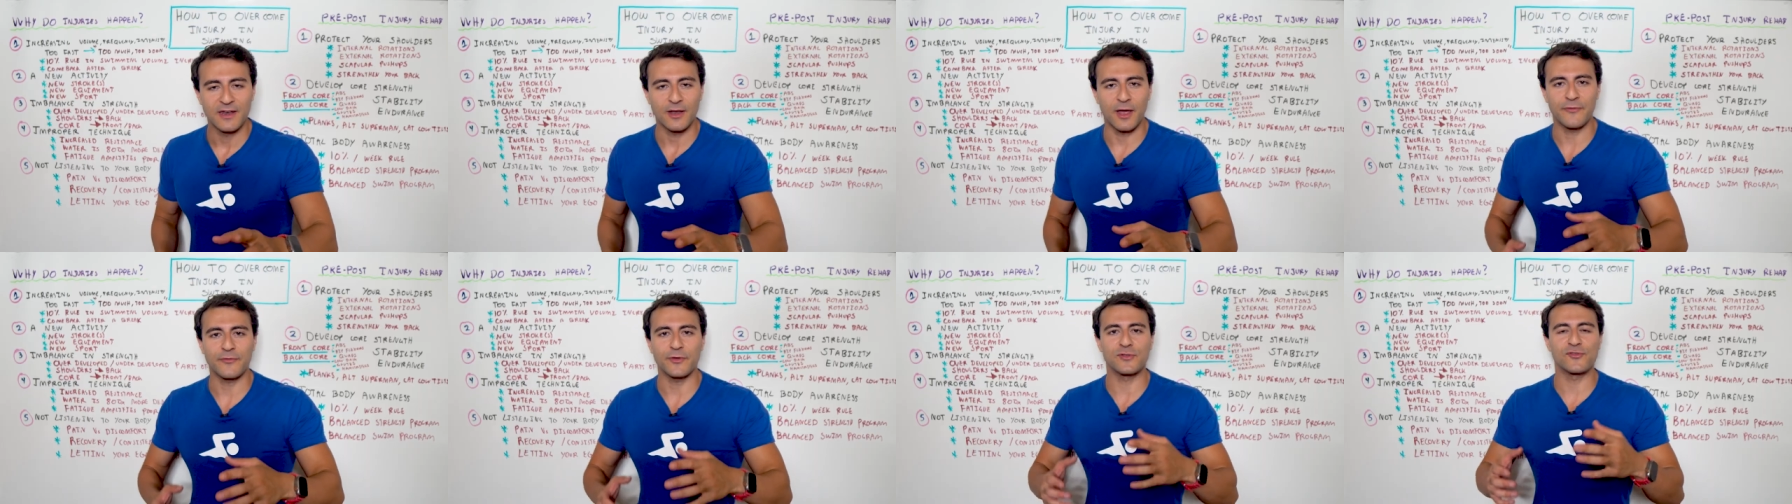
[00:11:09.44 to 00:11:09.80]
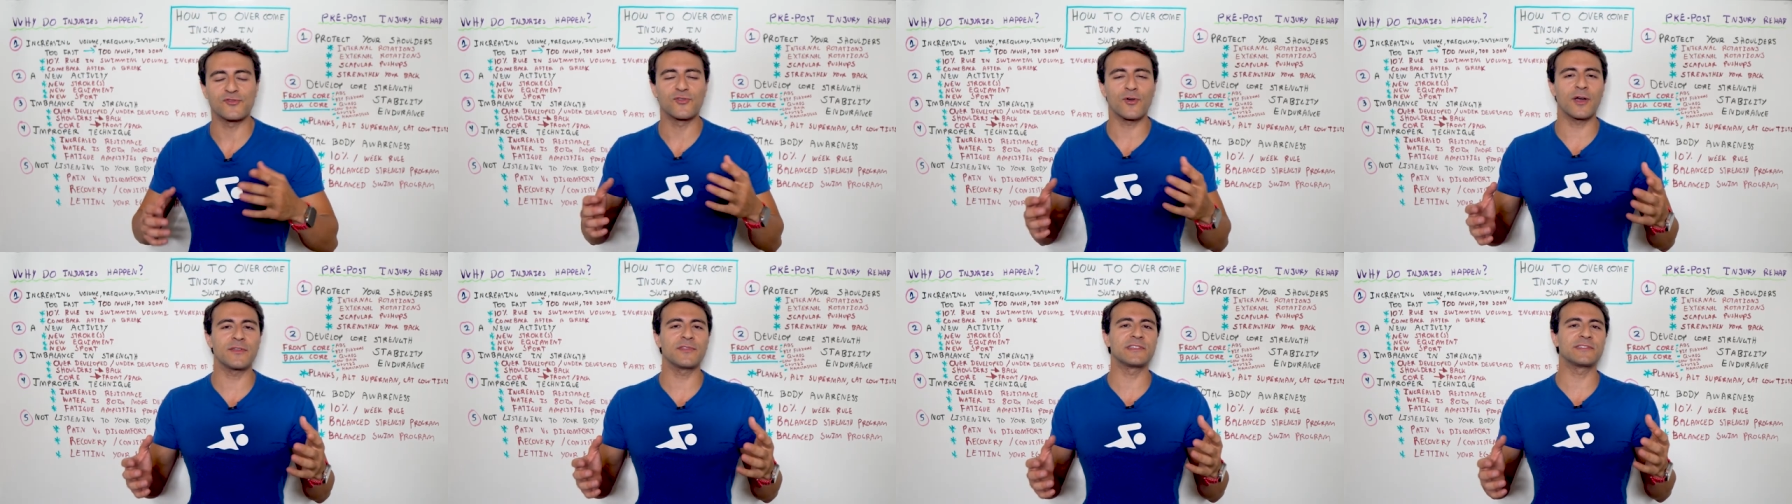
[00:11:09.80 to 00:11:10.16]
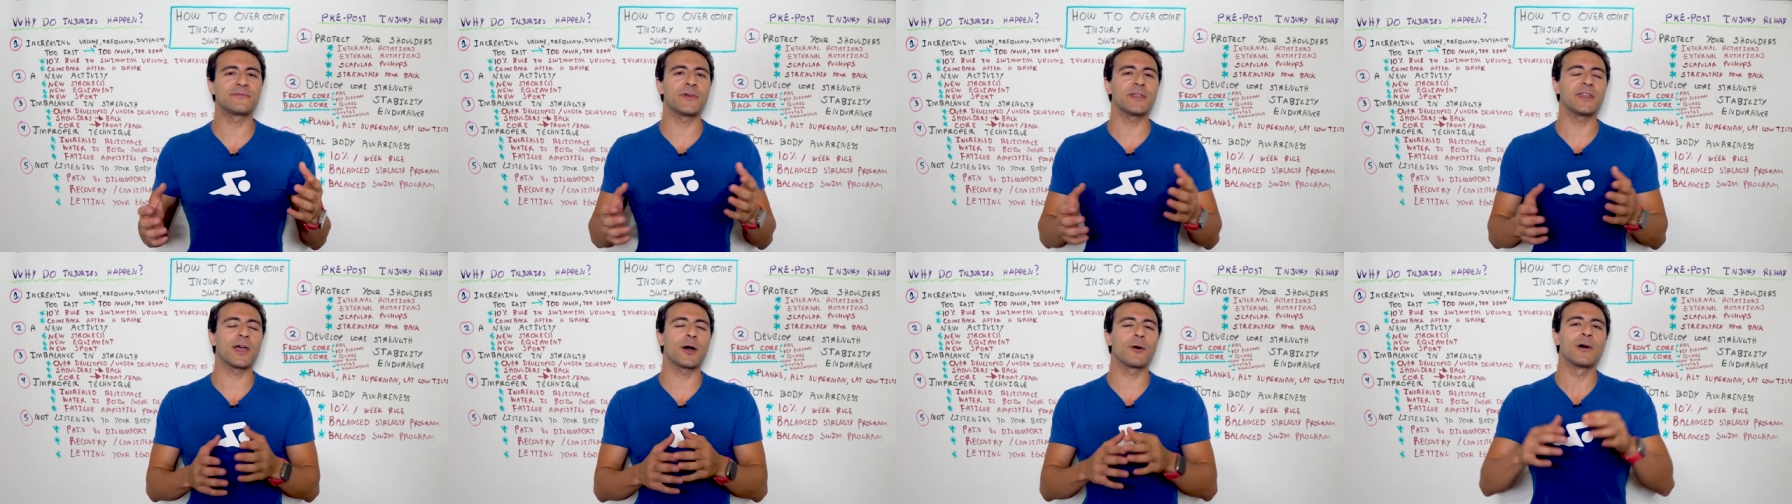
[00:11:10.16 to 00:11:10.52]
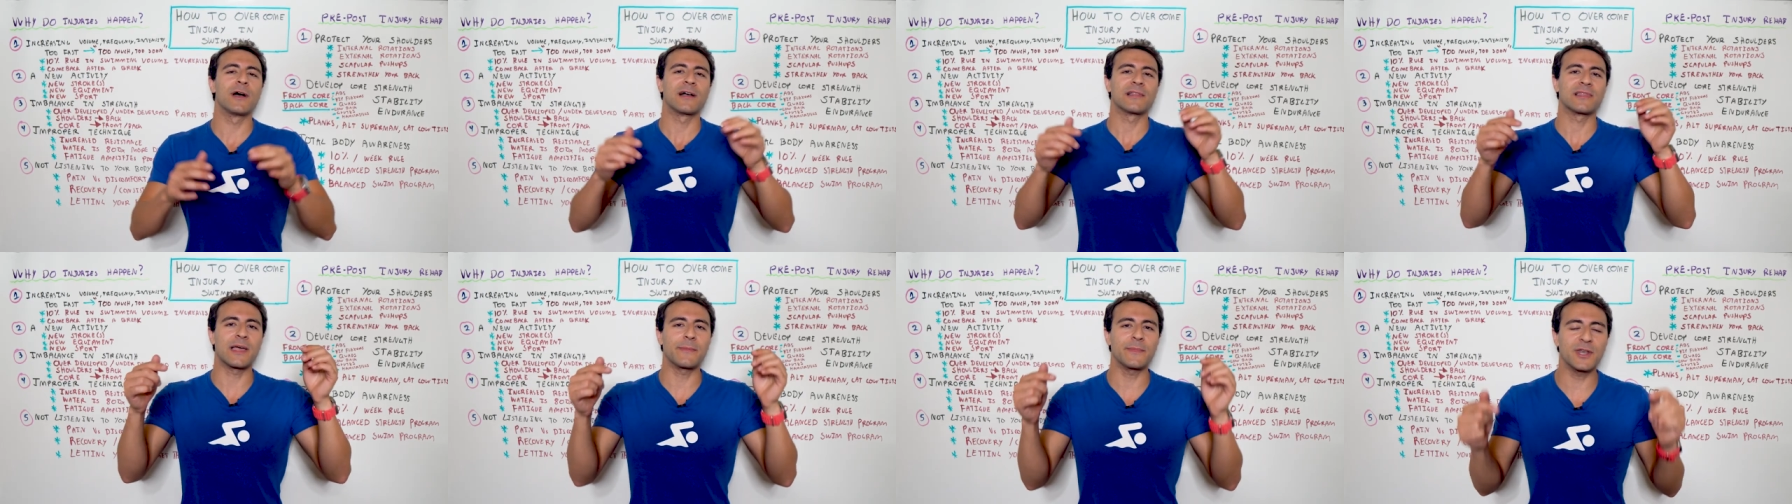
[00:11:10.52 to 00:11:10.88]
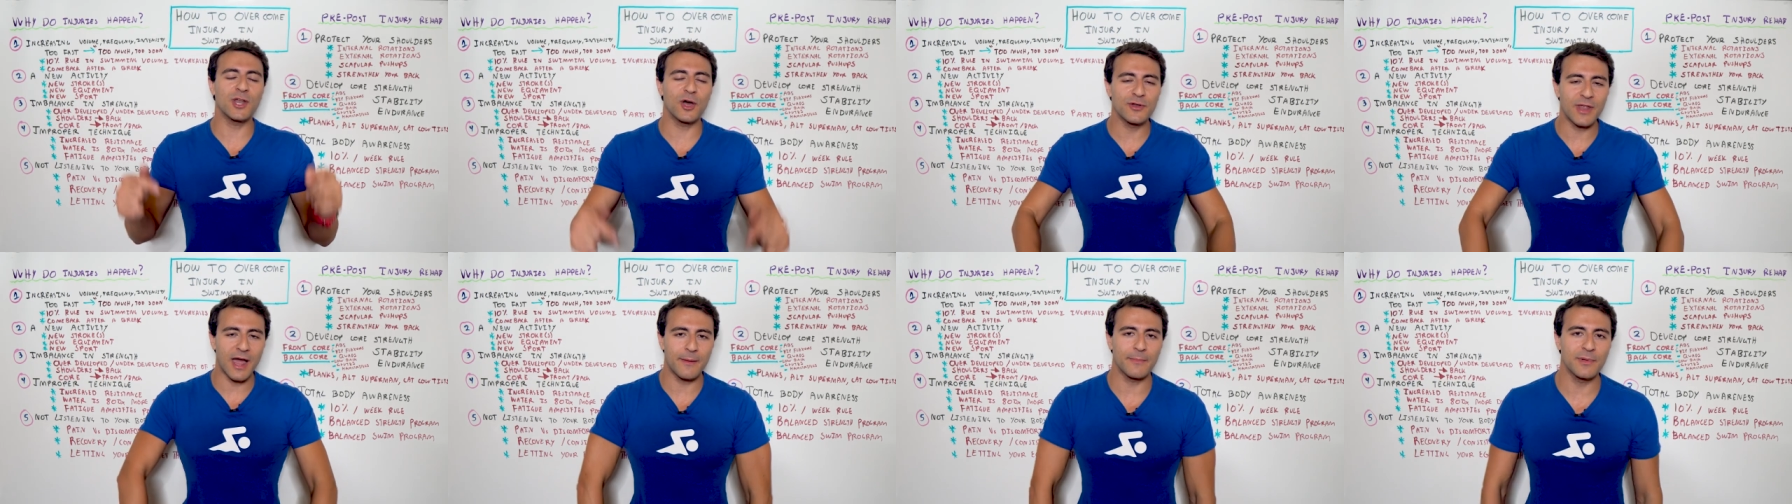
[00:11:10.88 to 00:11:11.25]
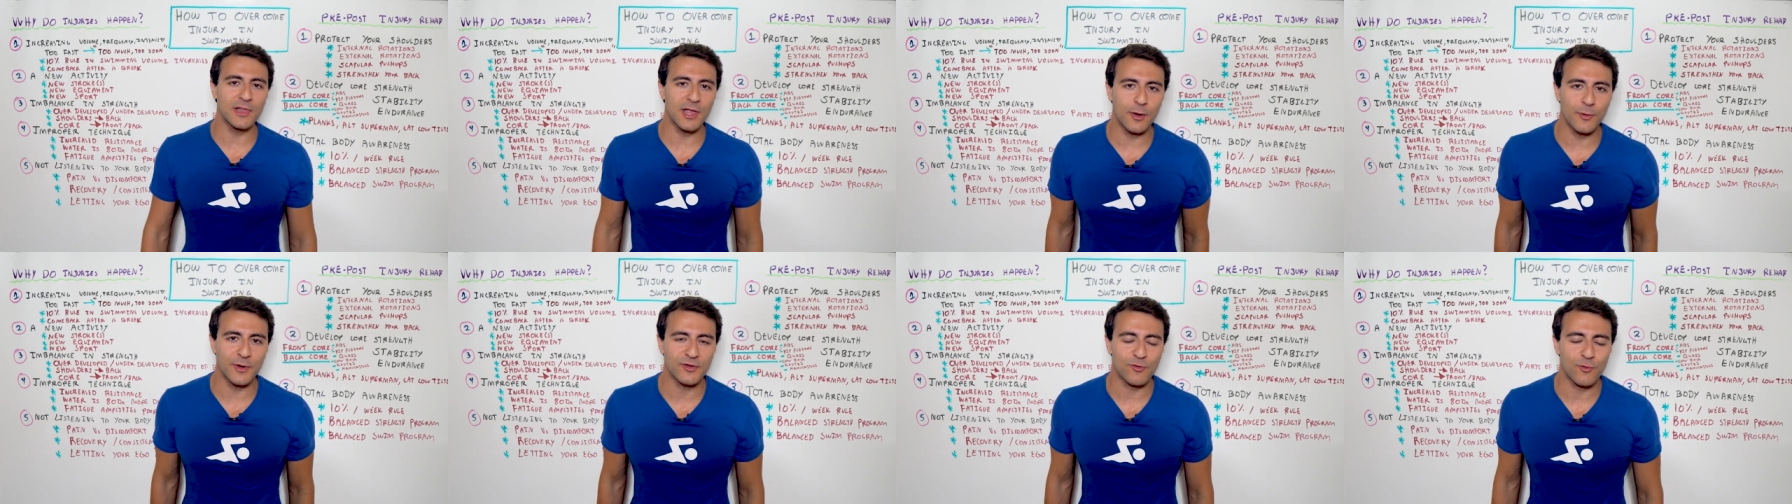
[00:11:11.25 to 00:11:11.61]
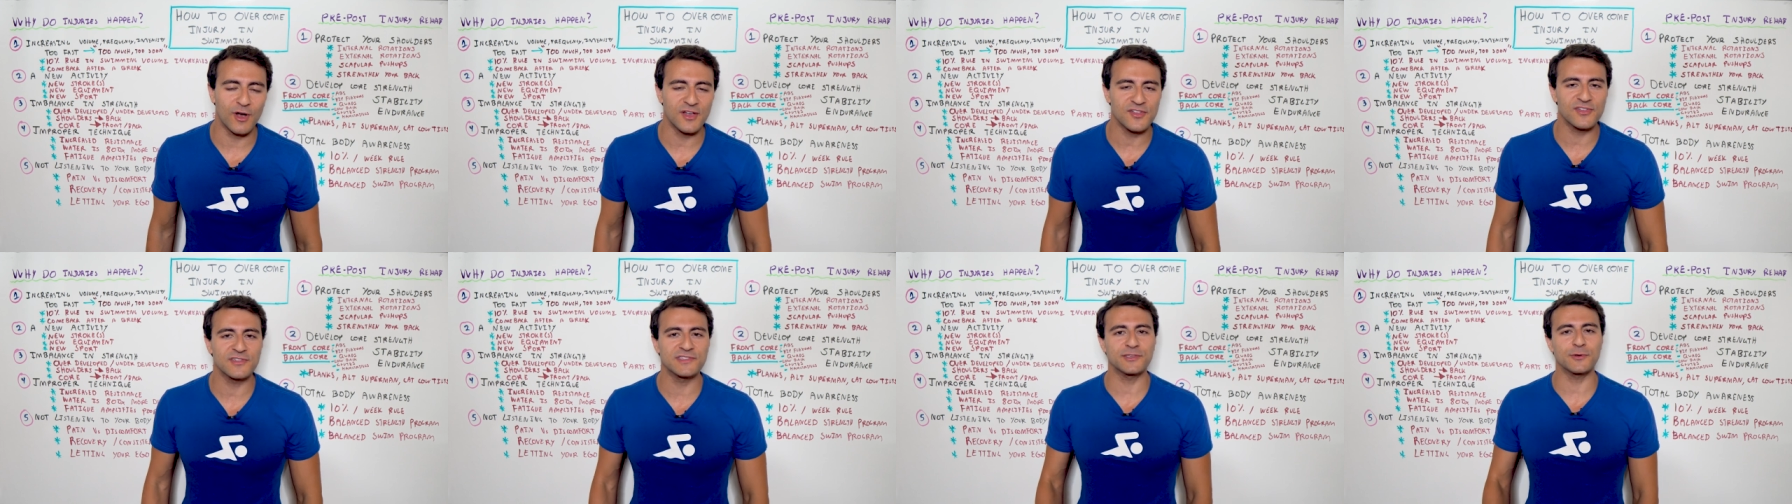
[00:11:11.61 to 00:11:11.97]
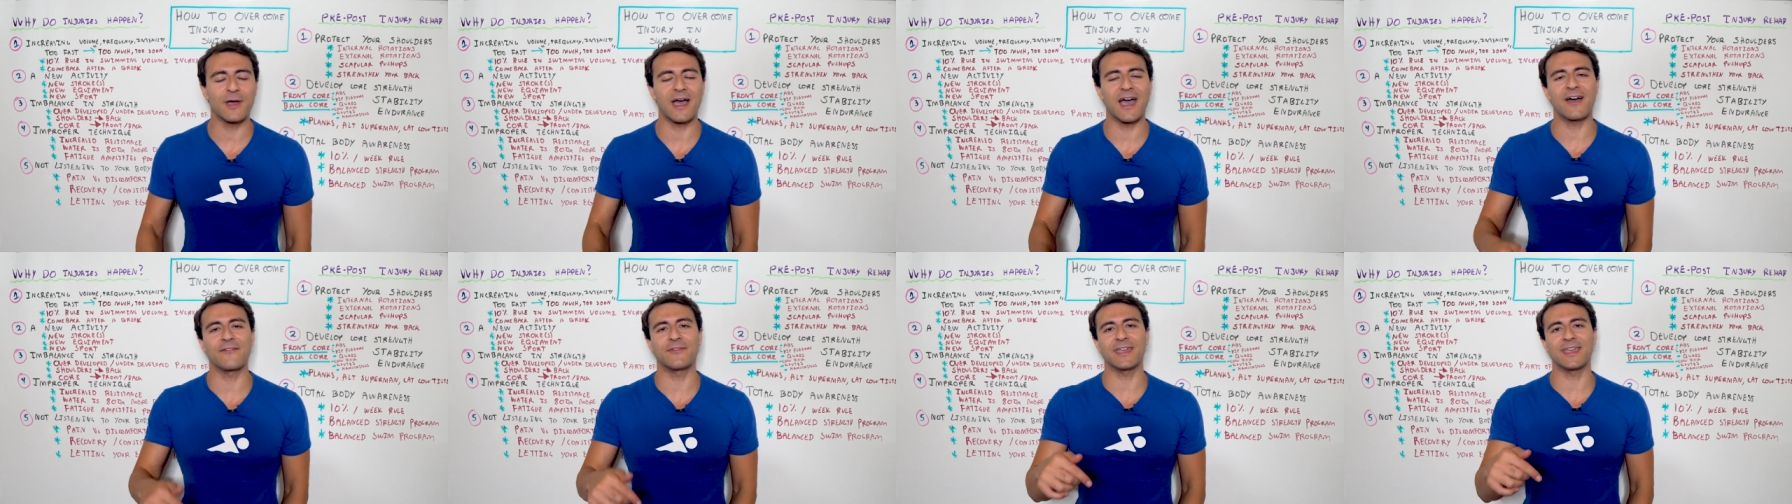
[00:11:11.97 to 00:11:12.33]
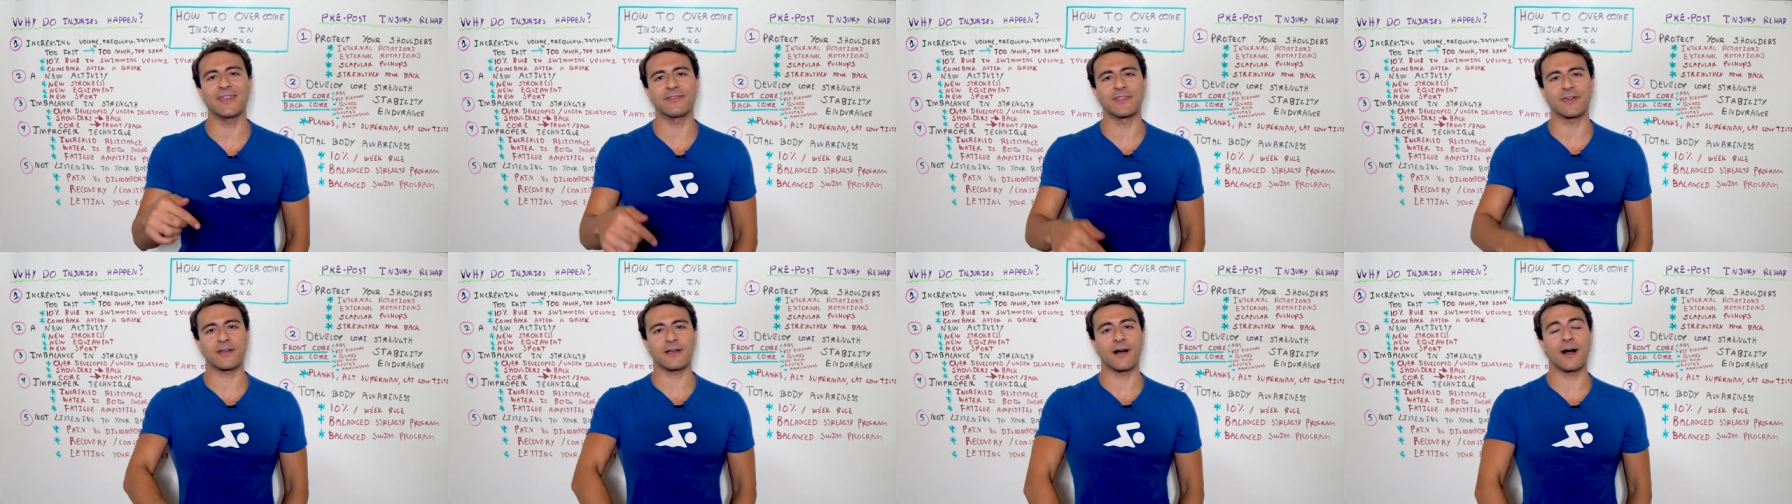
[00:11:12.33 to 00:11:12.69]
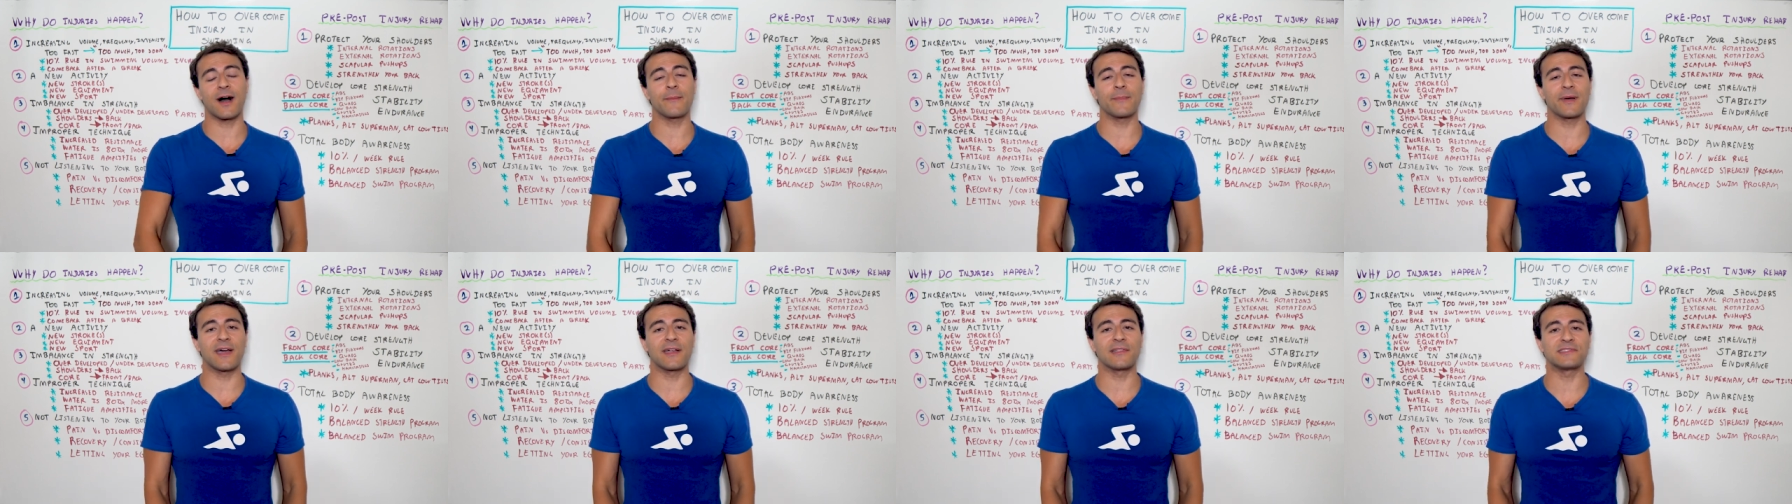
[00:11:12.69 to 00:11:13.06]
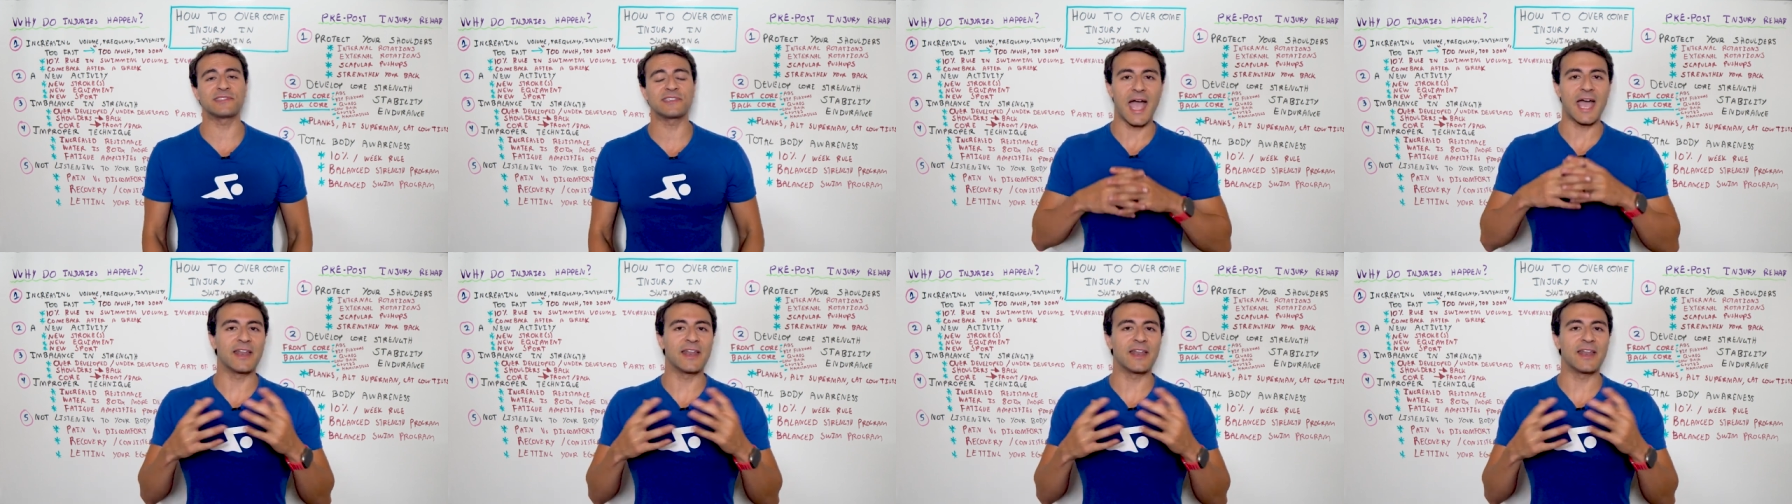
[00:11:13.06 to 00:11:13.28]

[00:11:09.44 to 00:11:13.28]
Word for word: Now, if you enjoyed this video, let me know down below what questions you have in the comments.